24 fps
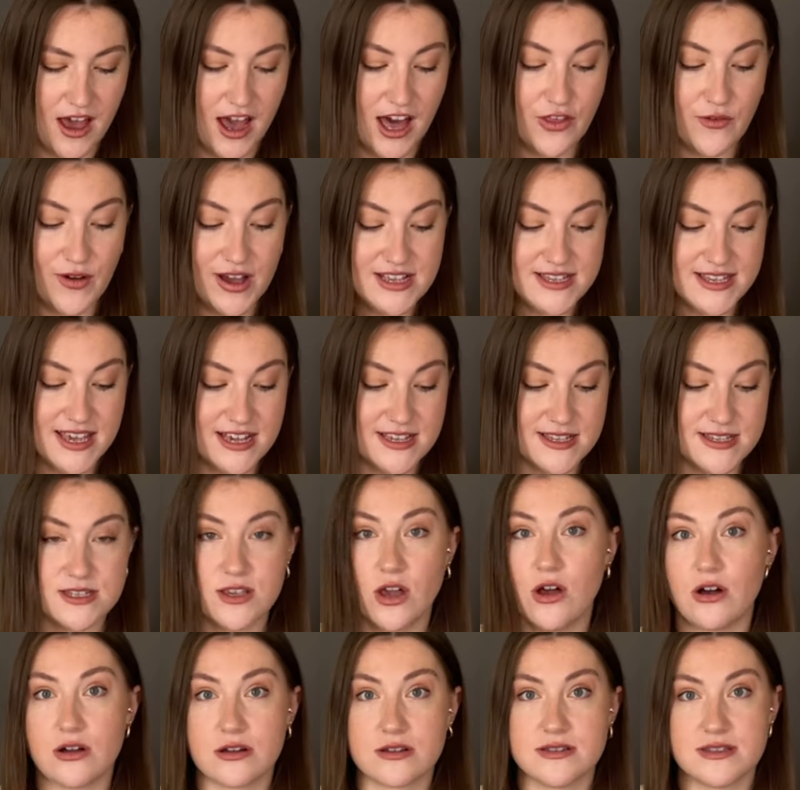Otherwise, yes,
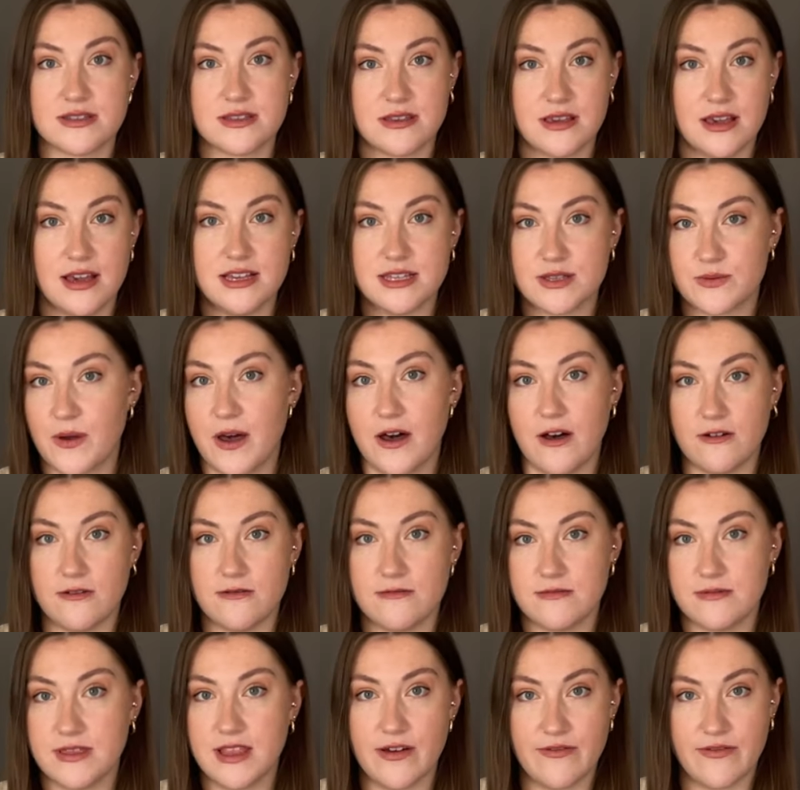socks as
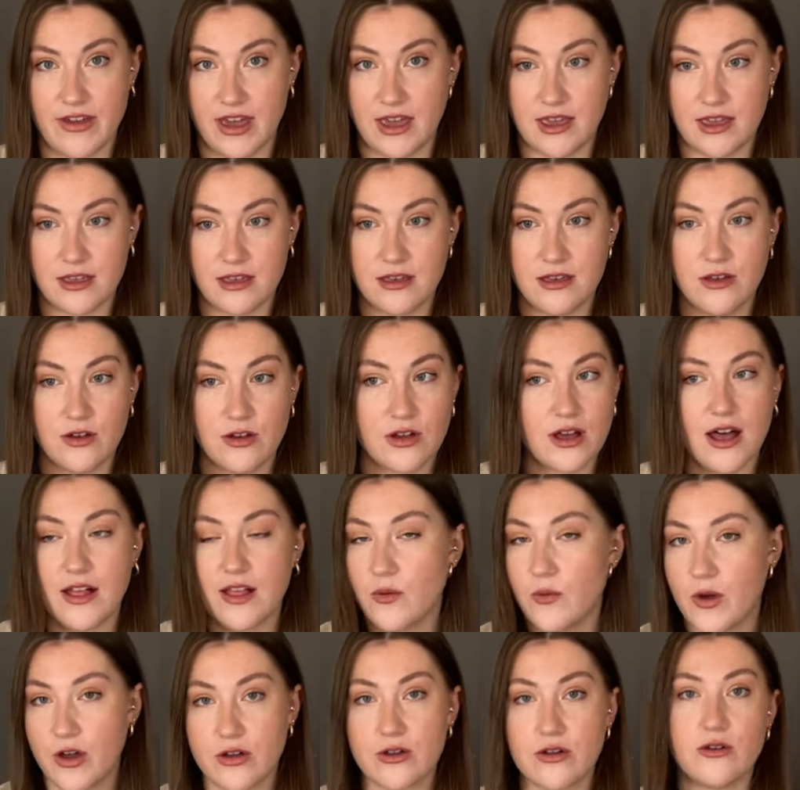well, loving.
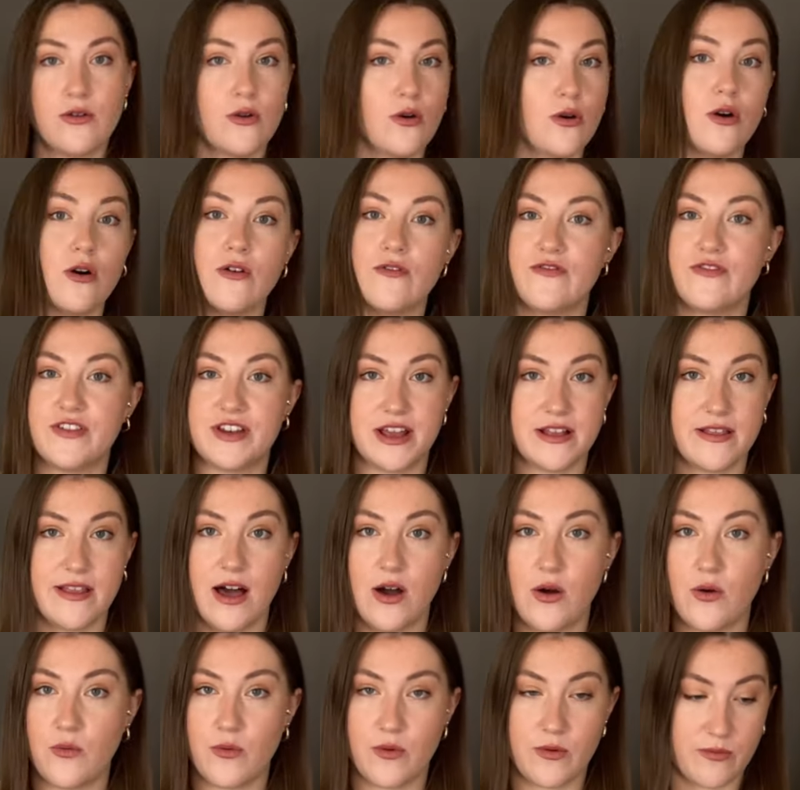Colorwork or
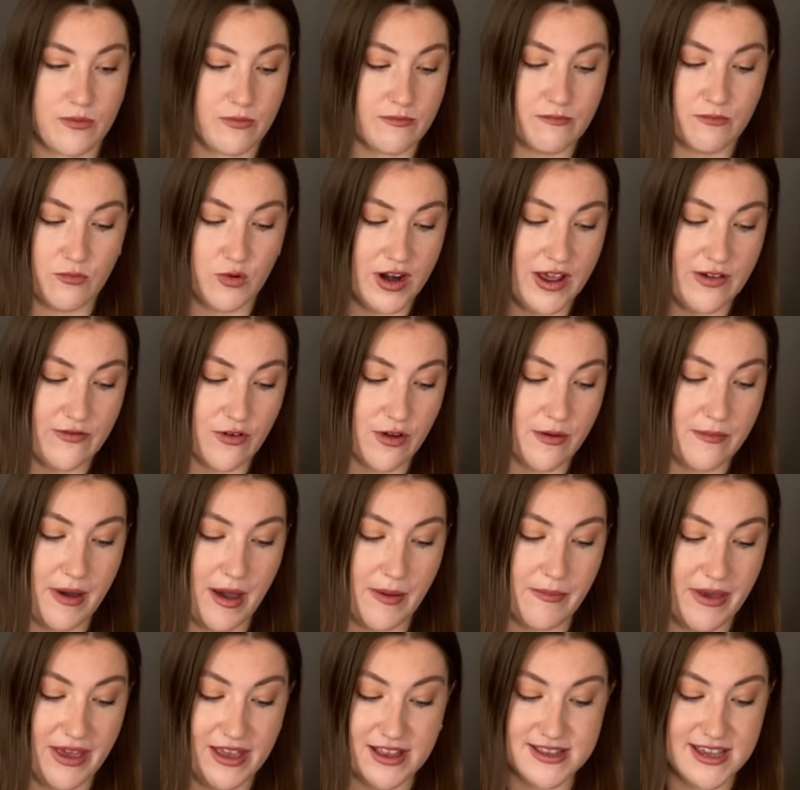vanilla, or whatever it
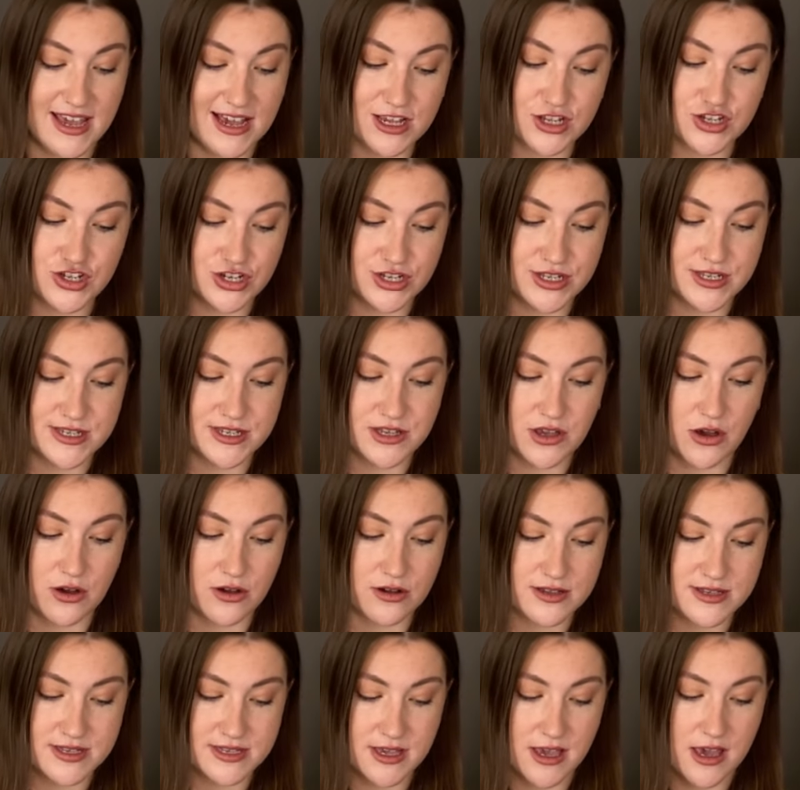might be, textured
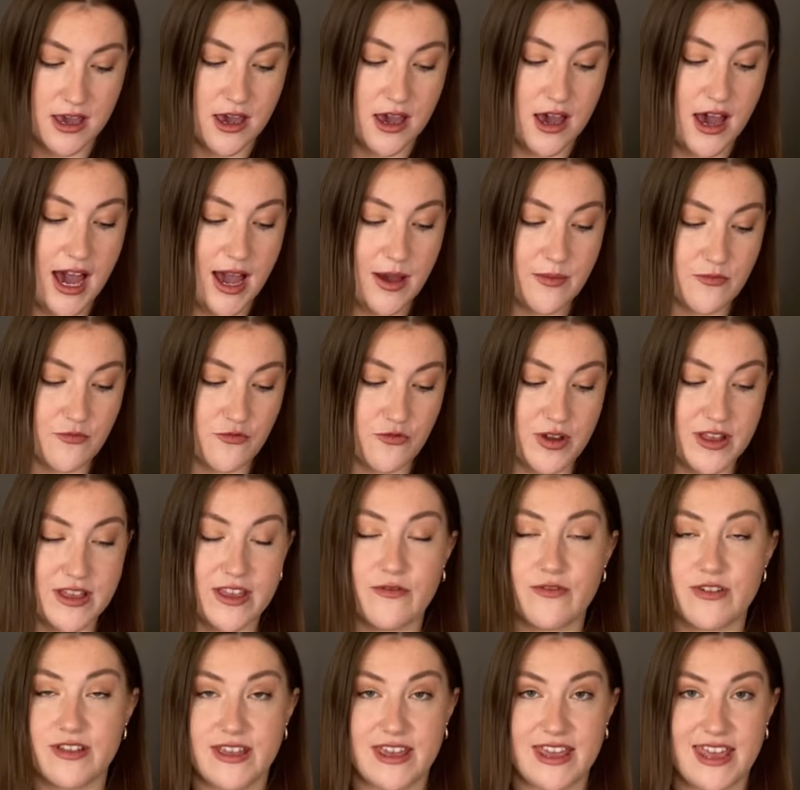socks. I'm
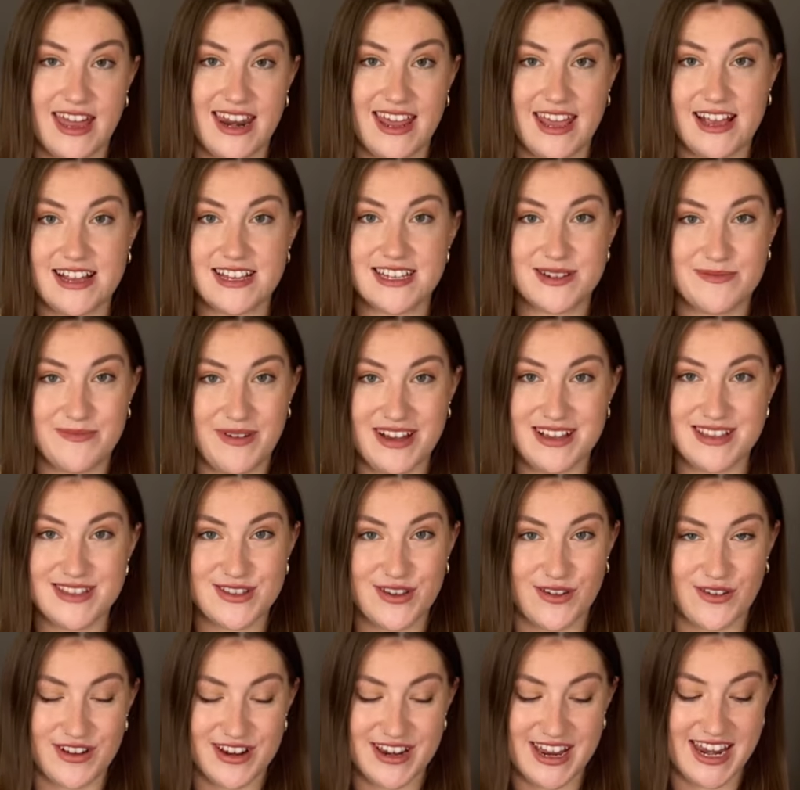really, really getting into my
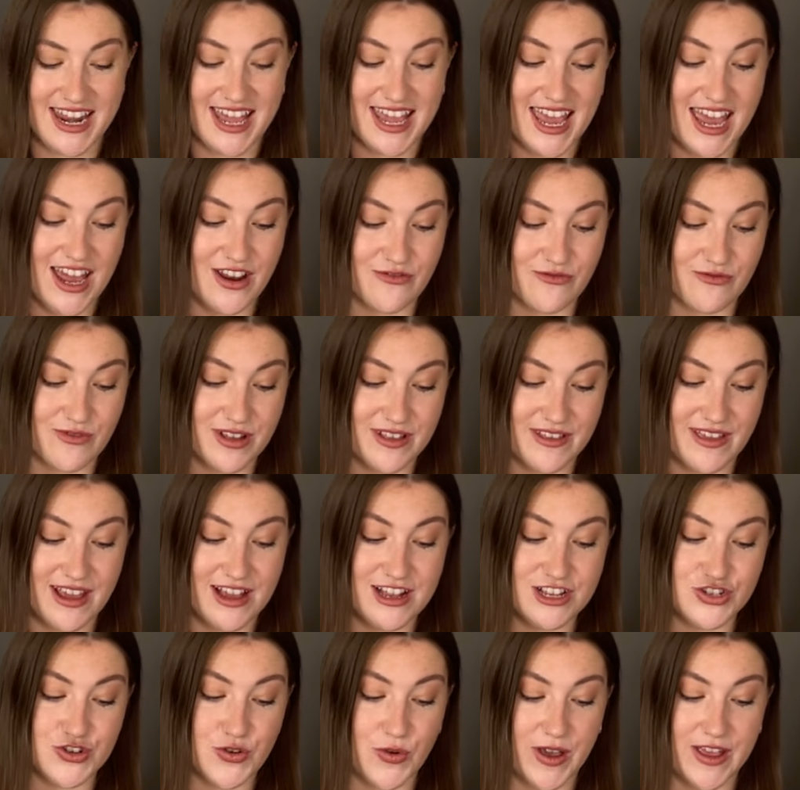sock knitting and really
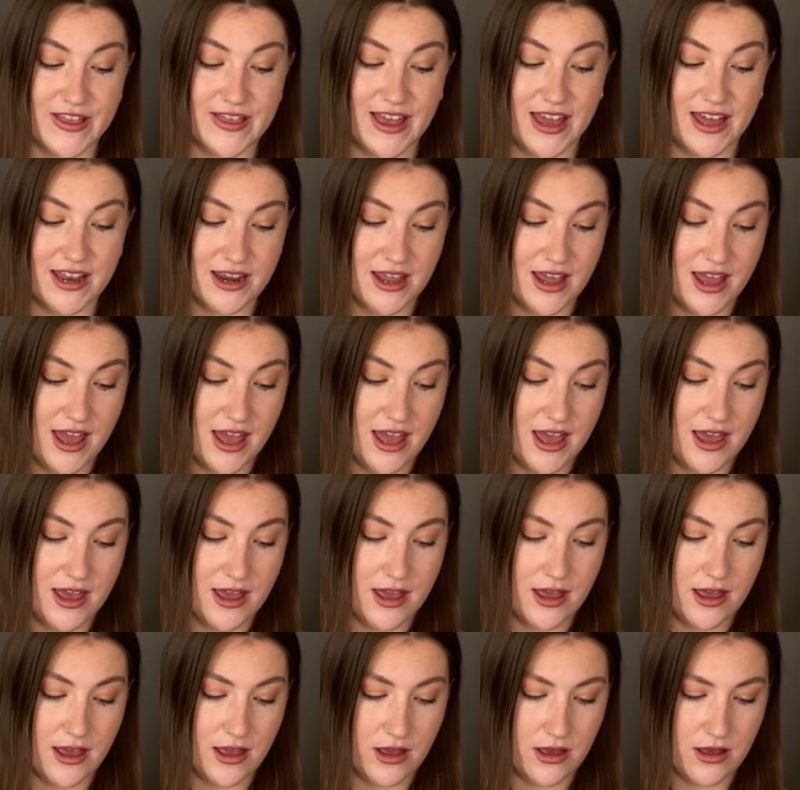enjoying that
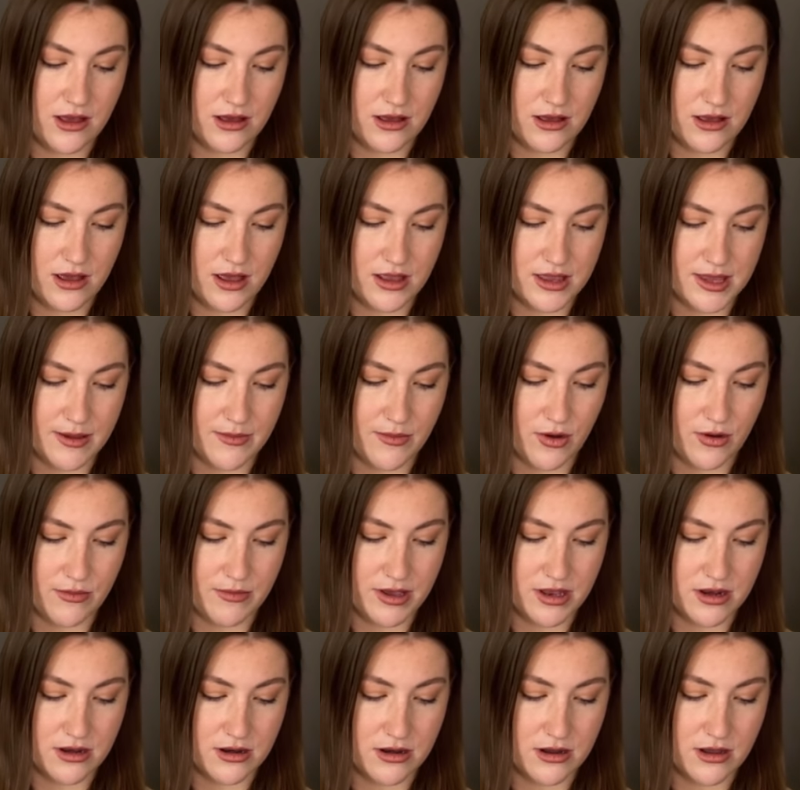at the
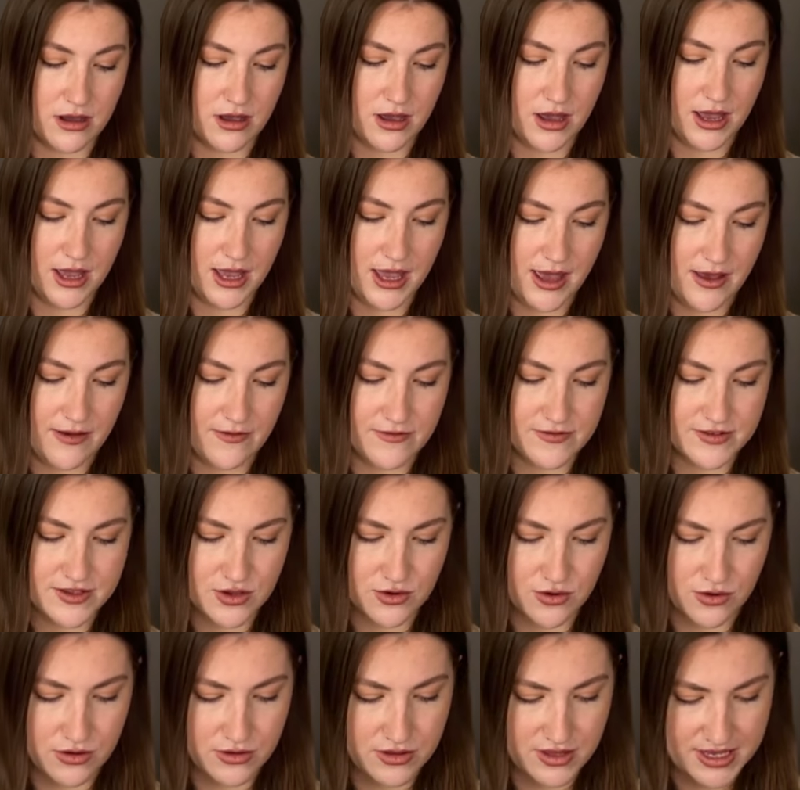moment. I have
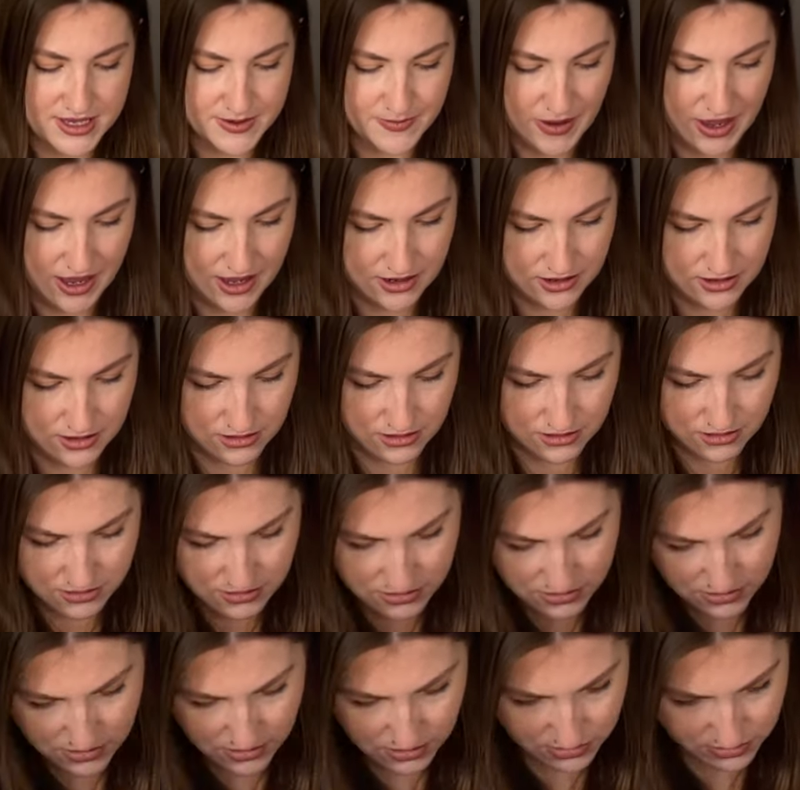screwed this pattern.
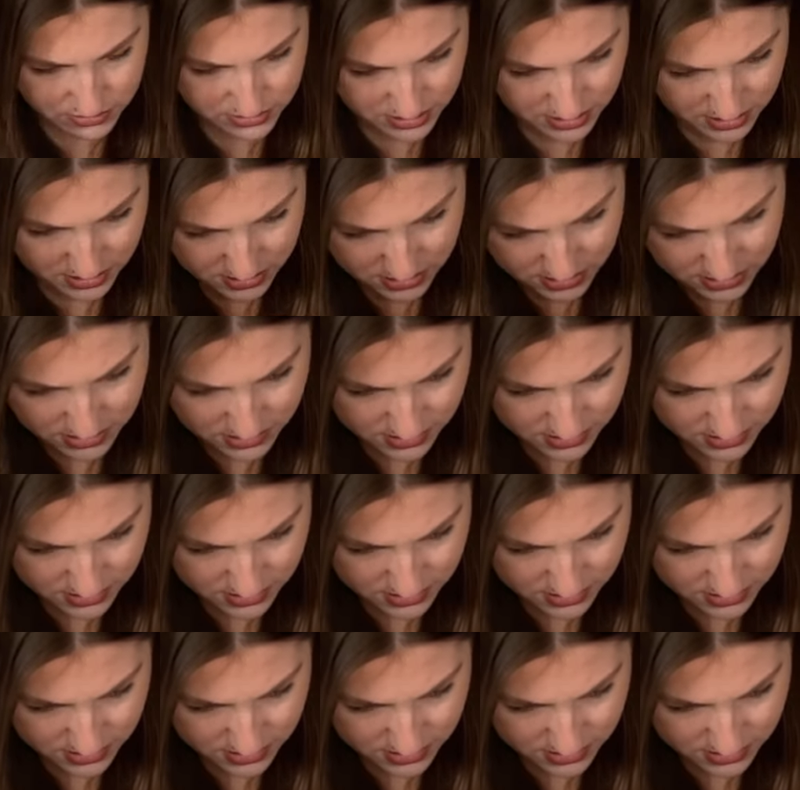Hold on.